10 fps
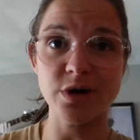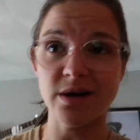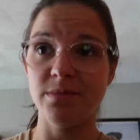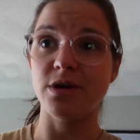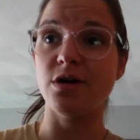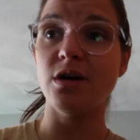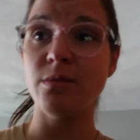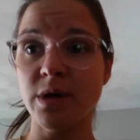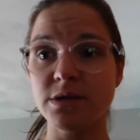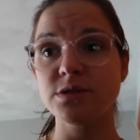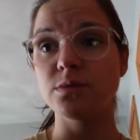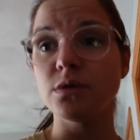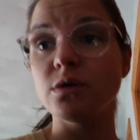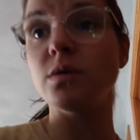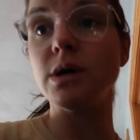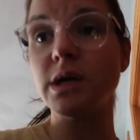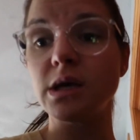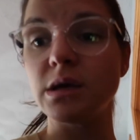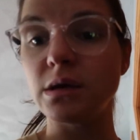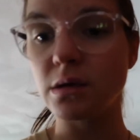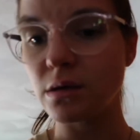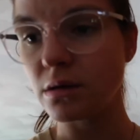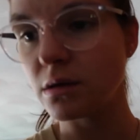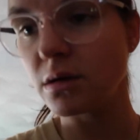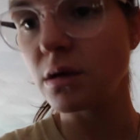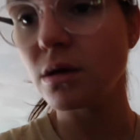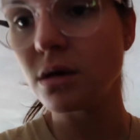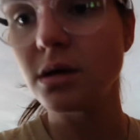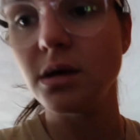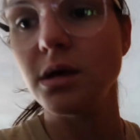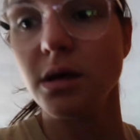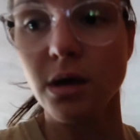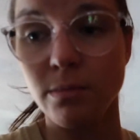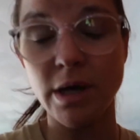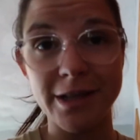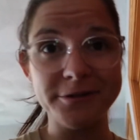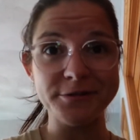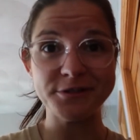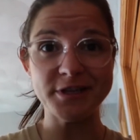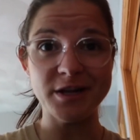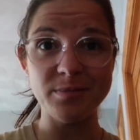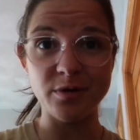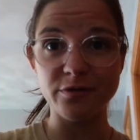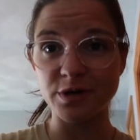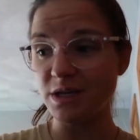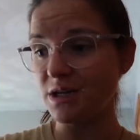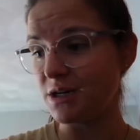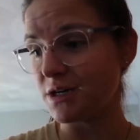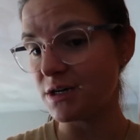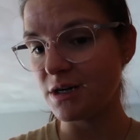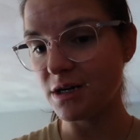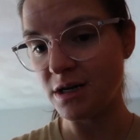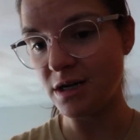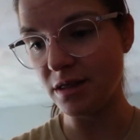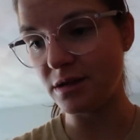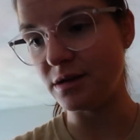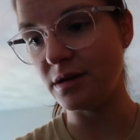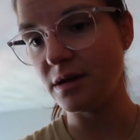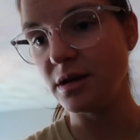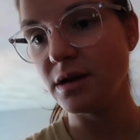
grab the Carmines real quick. My little setup over here. Nothing